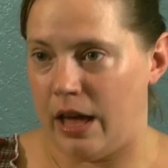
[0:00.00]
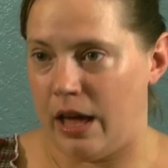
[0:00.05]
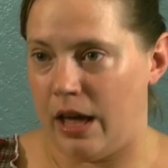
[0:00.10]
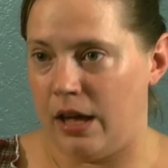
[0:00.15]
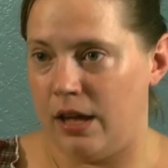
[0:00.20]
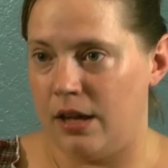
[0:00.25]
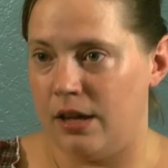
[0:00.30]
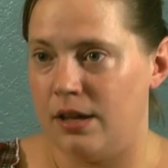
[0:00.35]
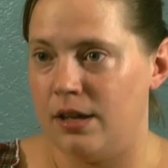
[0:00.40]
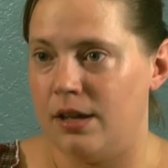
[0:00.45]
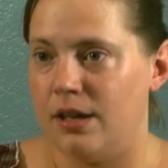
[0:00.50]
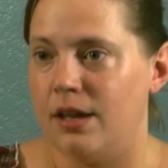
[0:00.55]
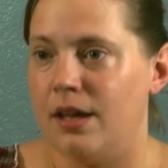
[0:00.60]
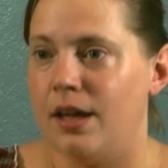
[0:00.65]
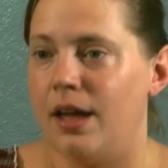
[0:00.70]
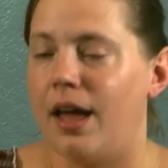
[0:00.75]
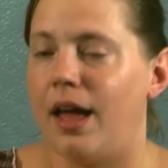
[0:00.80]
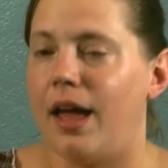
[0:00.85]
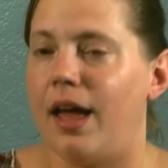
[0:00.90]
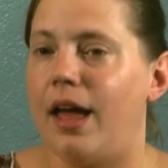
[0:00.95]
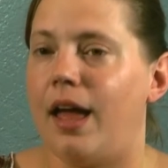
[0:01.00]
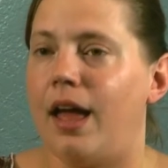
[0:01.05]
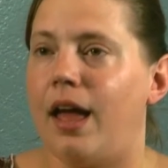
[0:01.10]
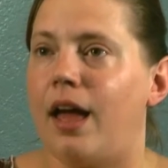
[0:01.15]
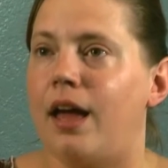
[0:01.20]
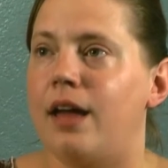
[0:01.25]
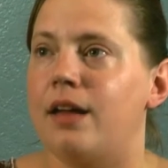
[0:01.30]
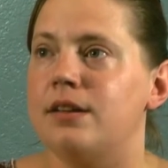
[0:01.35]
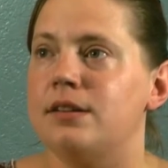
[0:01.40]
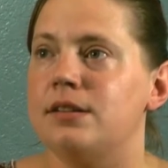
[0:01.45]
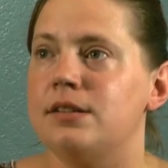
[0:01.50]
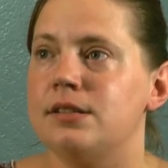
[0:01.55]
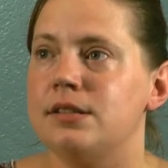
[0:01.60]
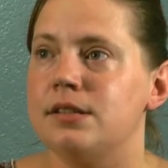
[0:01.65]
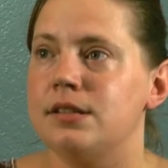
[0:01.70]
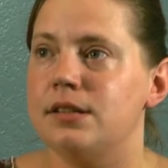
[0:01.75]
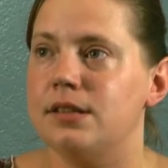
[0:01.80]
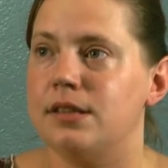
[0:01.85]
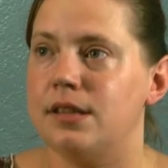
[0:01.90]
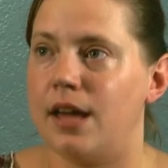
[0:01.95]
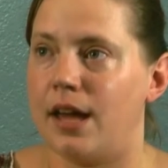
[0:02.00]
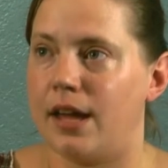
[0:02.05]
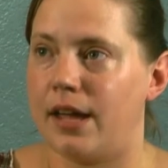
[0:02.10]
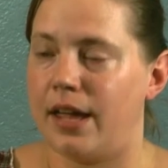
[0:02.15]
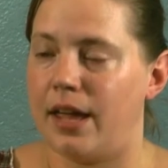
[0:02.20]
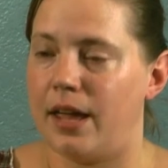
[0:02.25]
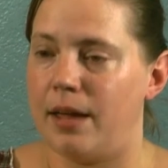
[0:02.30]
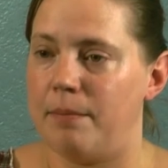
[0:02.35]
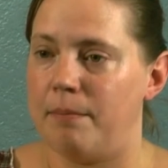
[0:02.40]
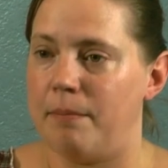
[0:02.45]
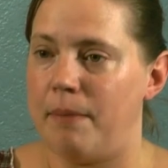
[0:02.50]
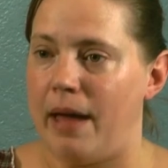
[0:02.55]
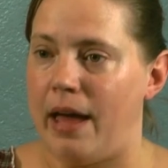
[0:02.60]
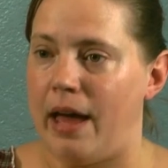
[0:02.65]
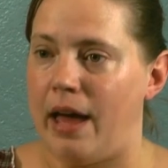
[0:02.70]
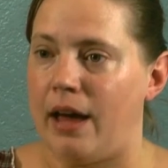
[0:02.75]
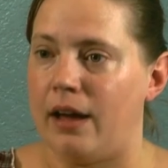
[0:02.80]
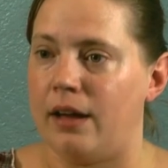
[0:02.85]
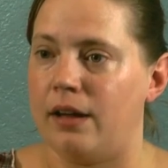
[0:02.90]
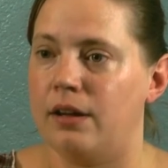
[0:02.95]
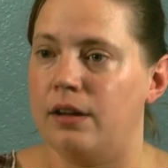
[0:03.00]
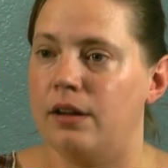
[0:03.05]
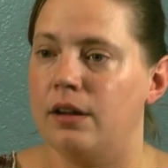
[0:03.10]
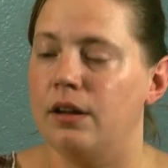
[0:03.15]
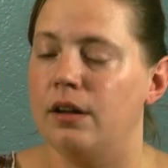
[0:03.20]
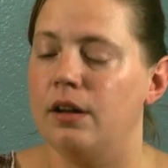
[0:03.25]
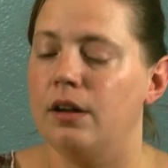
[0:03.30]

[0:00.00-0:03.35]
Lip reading: day, and that came back